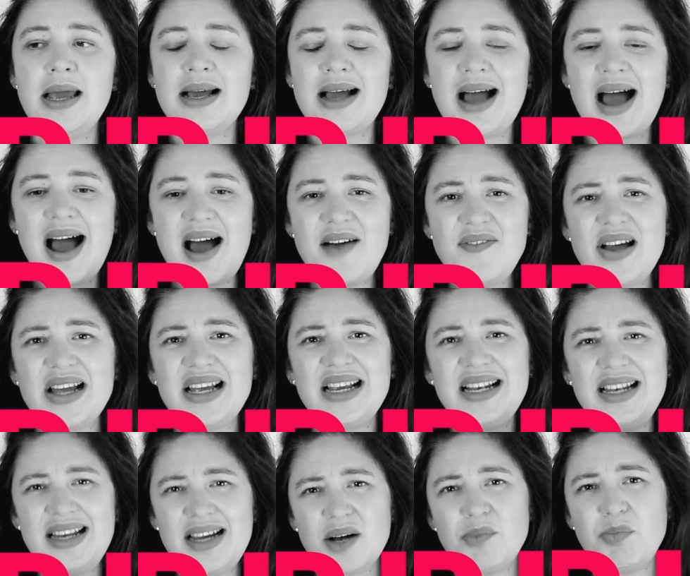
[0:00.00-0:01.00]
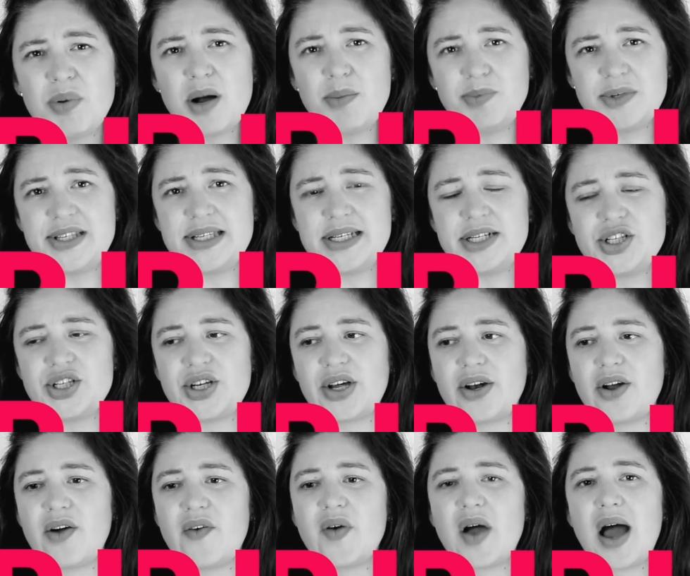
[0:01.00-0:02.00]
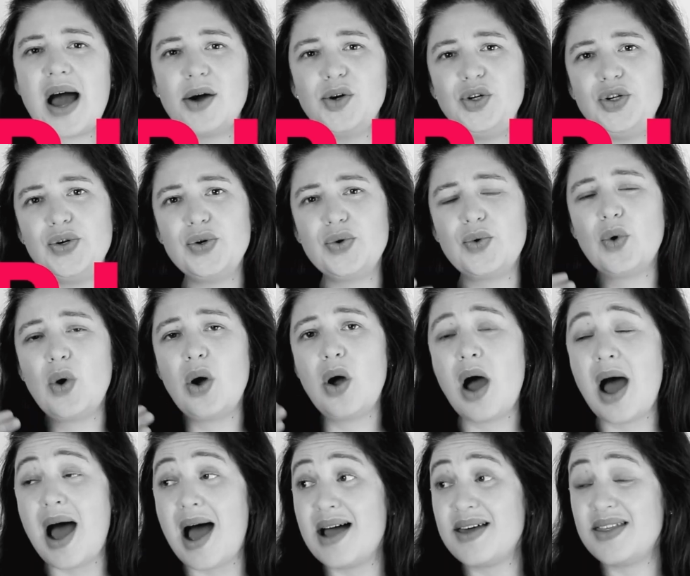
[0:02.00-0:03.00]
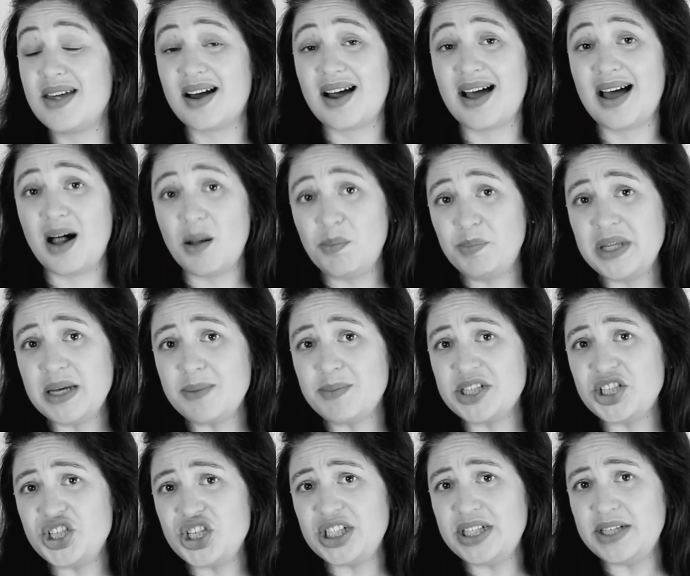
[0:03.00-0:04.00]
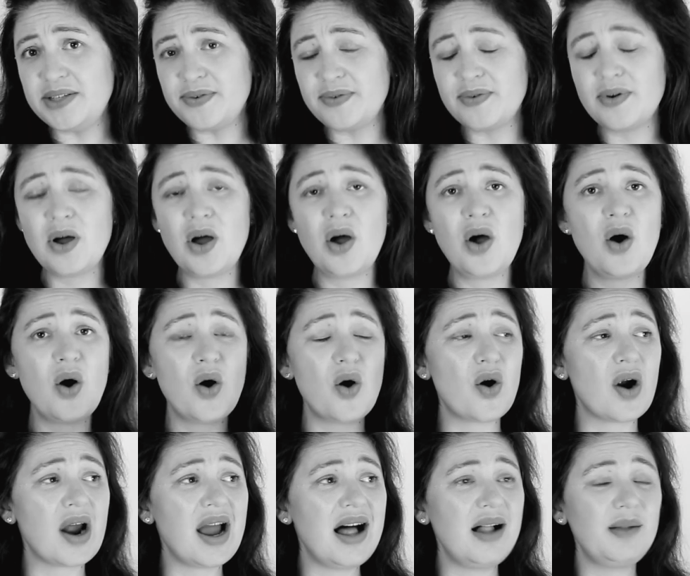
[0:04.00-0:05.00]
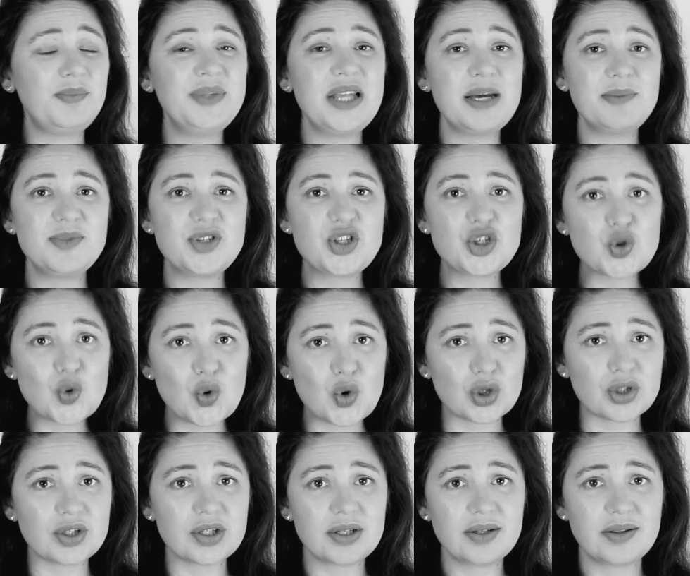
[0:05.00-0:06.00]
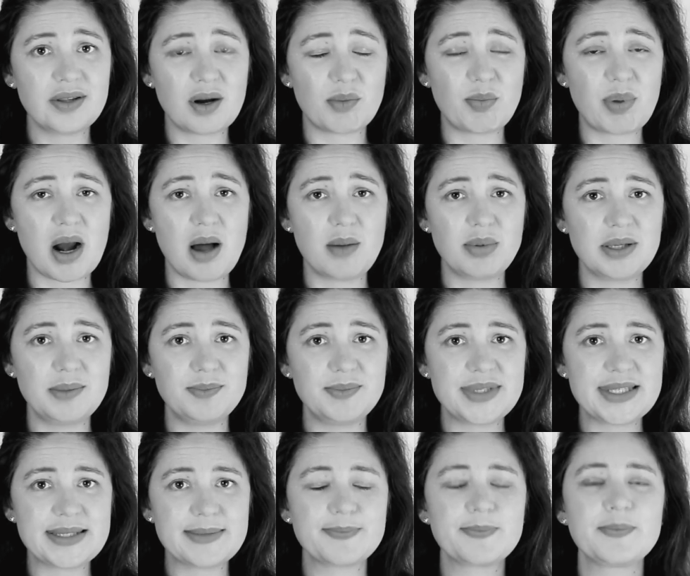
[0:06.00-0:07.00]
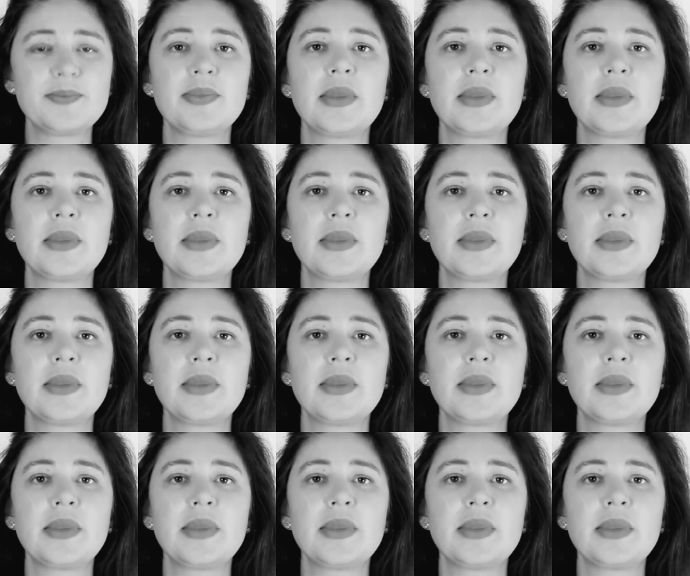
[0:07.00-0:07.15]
Have a clear proposition on how you either help them achieve or help them sort their problems.